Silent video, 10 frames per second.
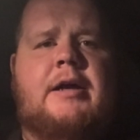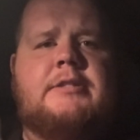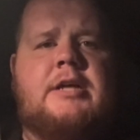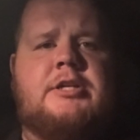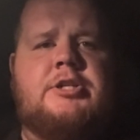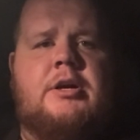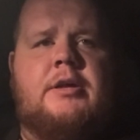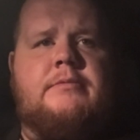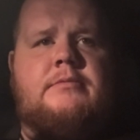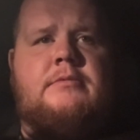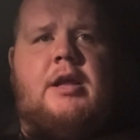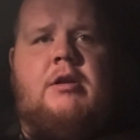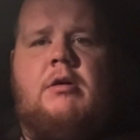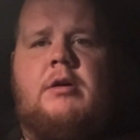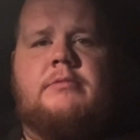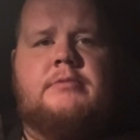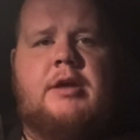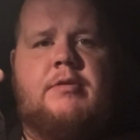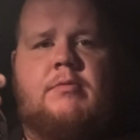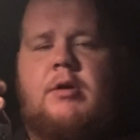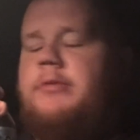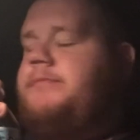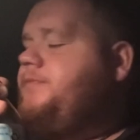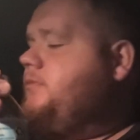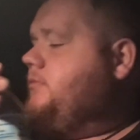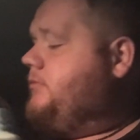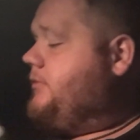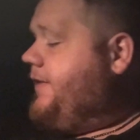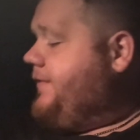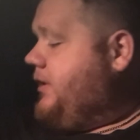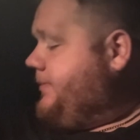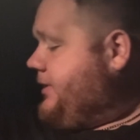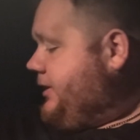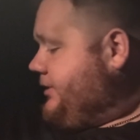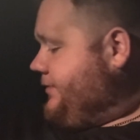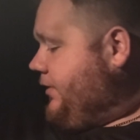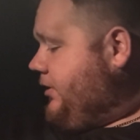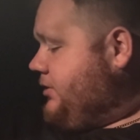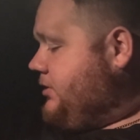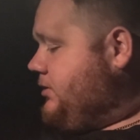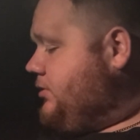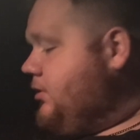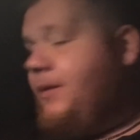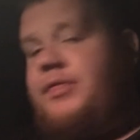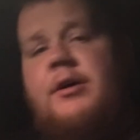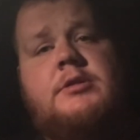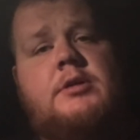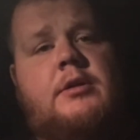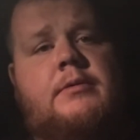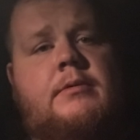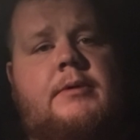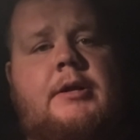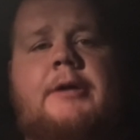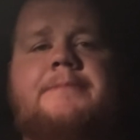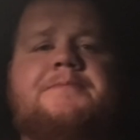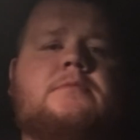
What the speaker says: touch on it later on down the road, give an update as far as sort of my thoughts on it or whatnot.